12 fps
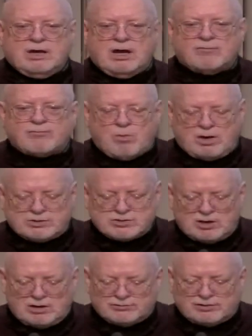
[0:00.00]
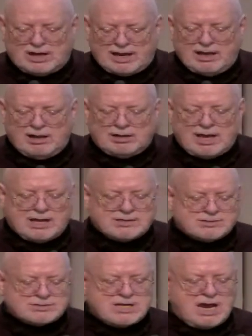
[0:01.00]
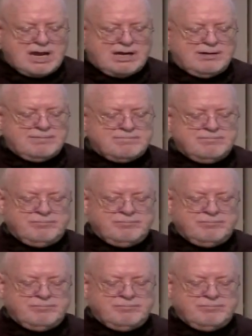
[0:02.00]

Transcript: of what Charles Lyell had to say.